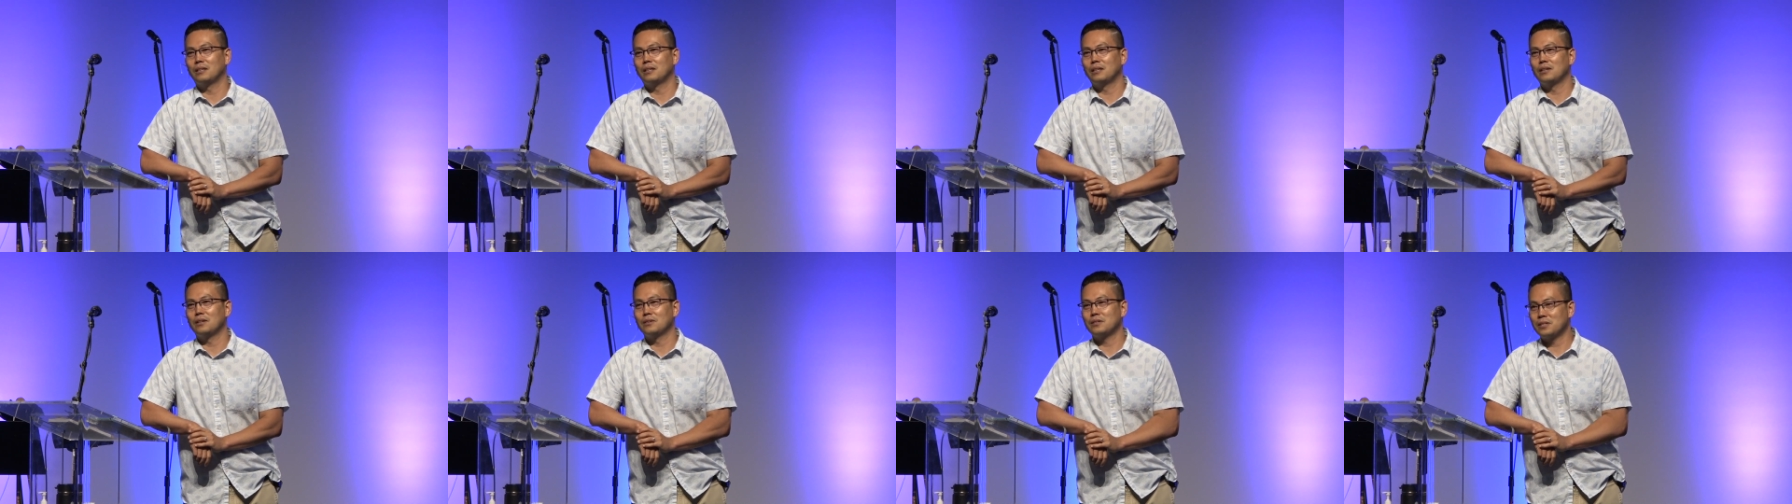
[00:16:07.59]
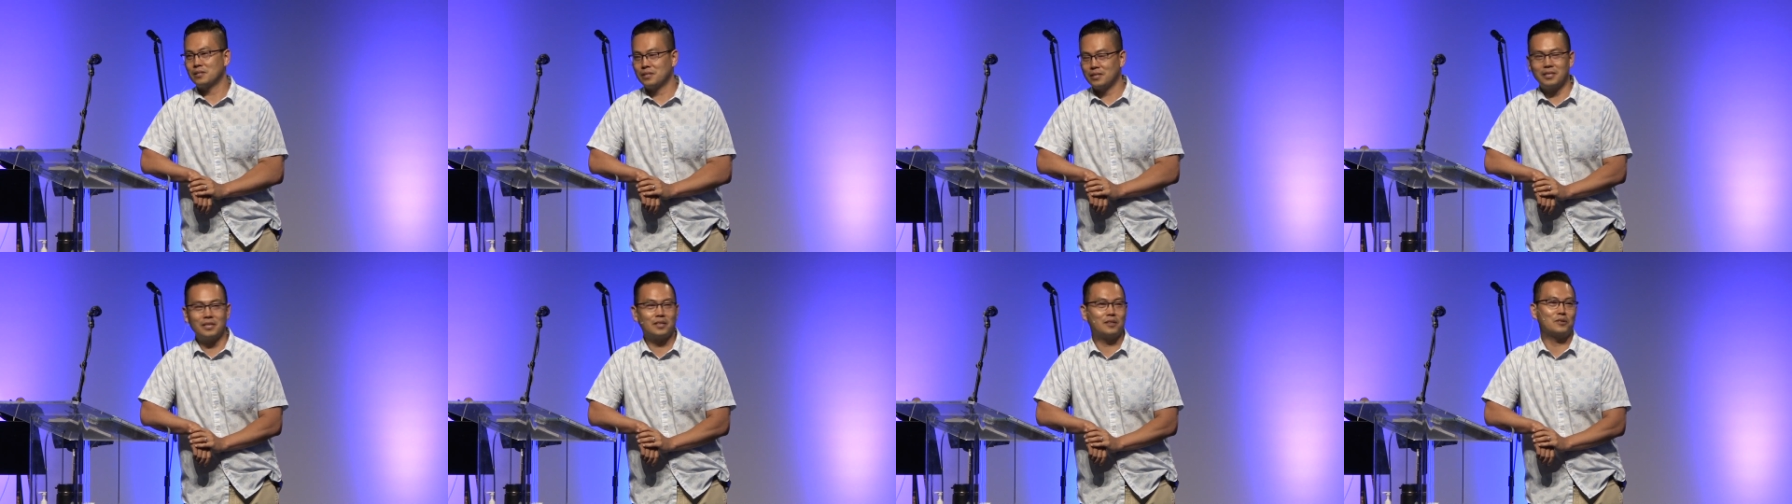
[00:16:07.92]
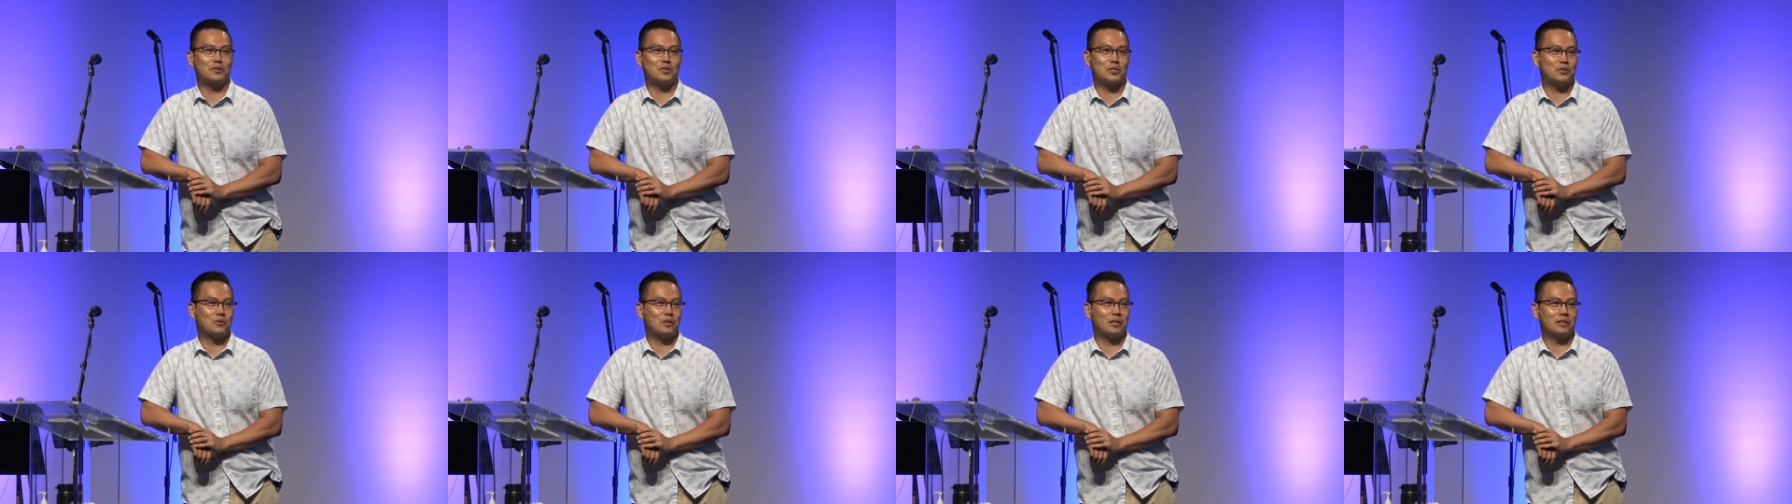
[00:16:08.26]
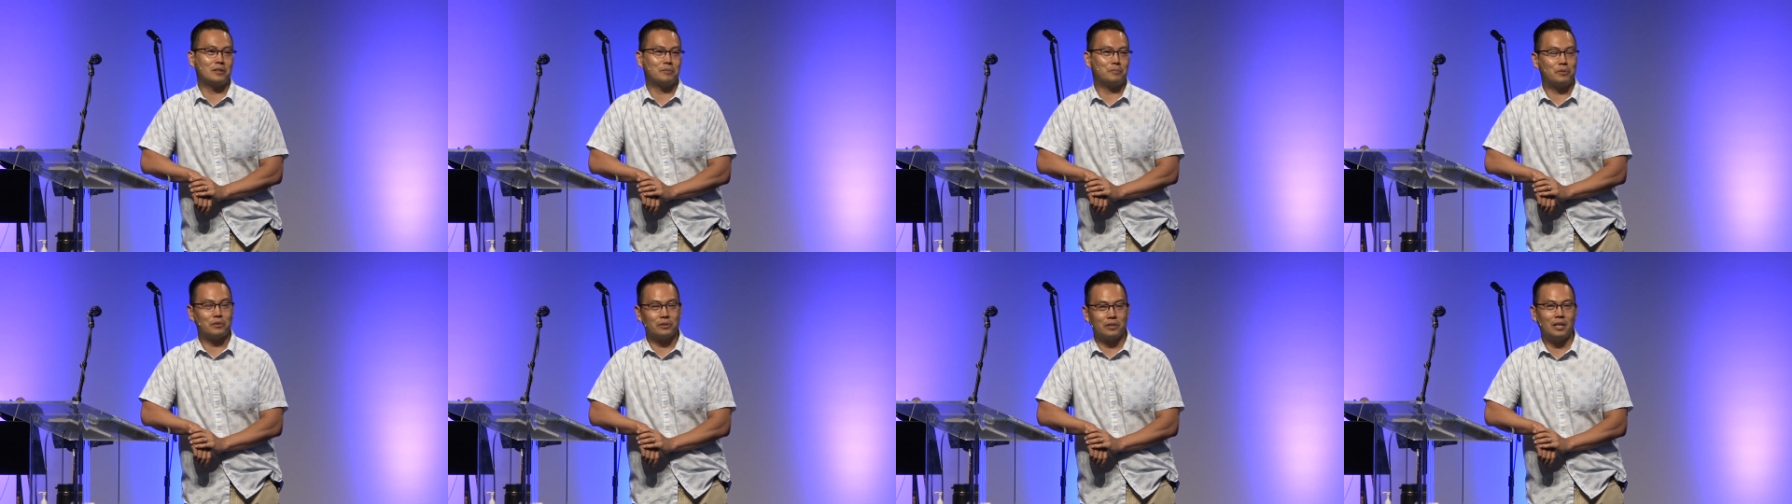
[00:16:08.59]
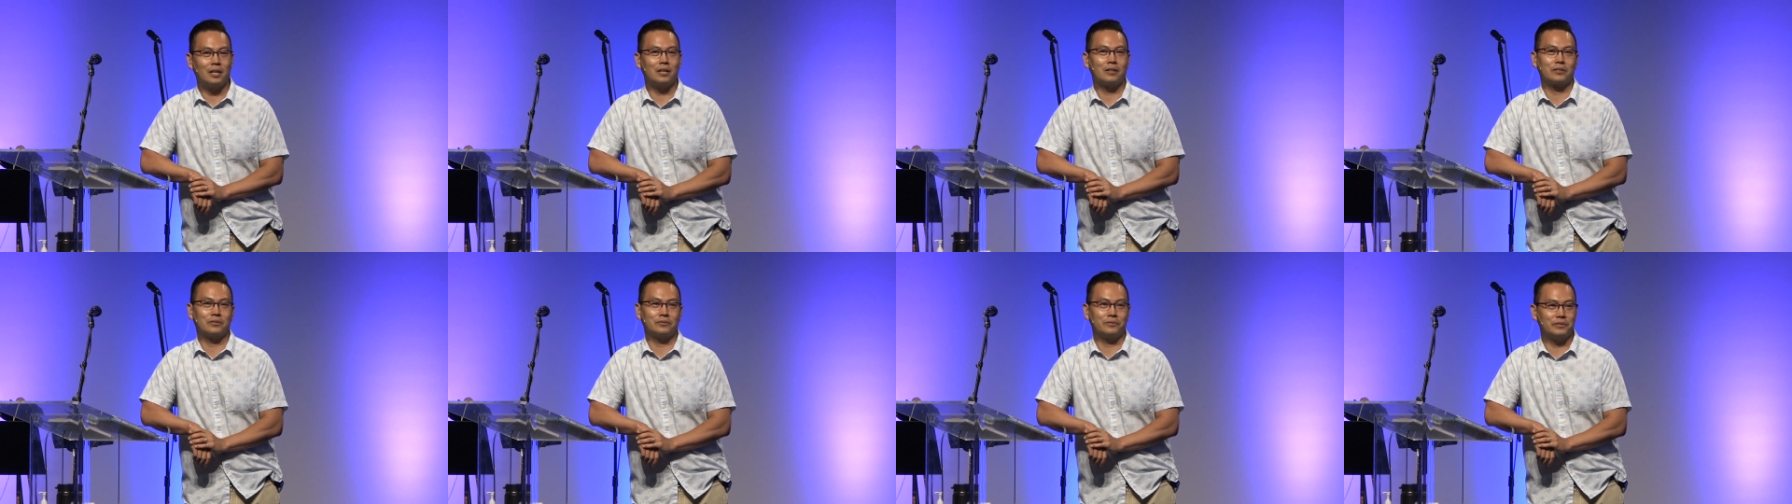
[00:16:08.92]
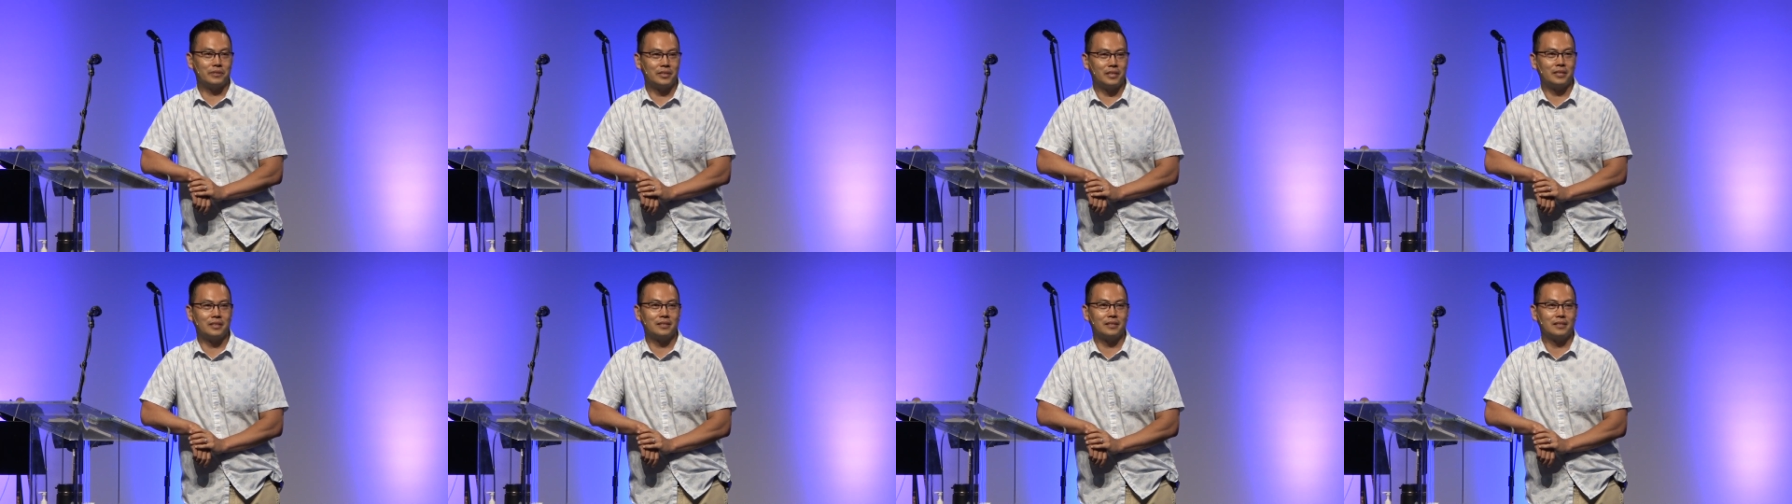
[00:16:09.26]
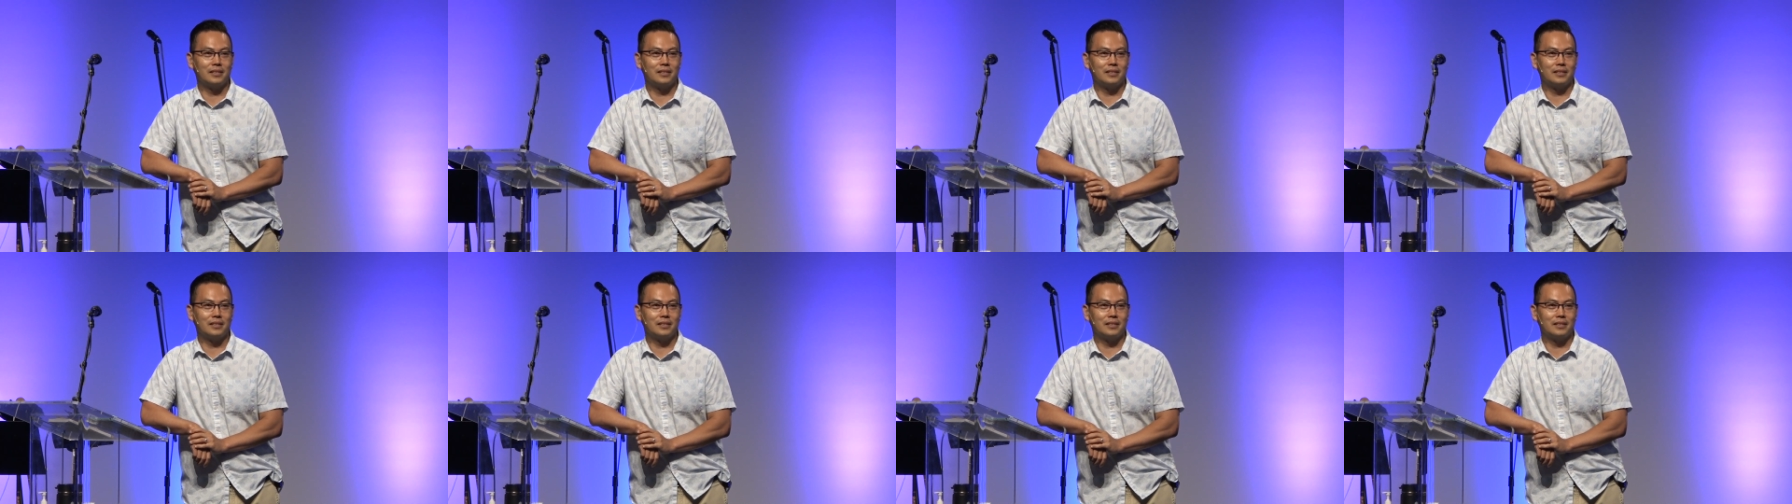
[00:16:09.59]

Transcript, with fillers: a single shred of pornography?